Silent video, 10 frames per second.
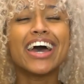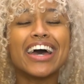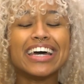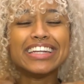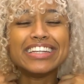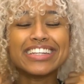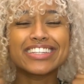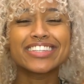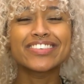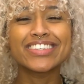and it
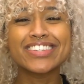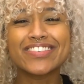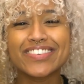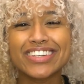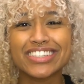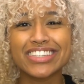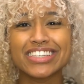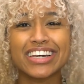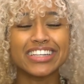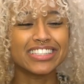just feels really
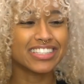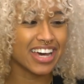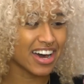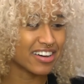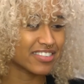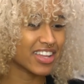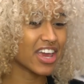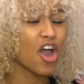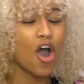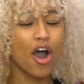nice to have
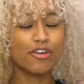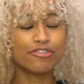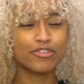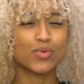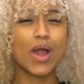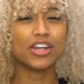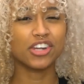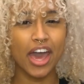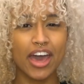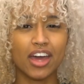like a fresh
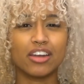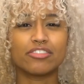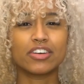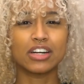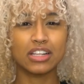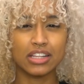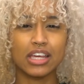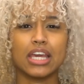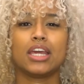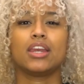head of
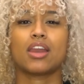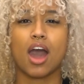clean,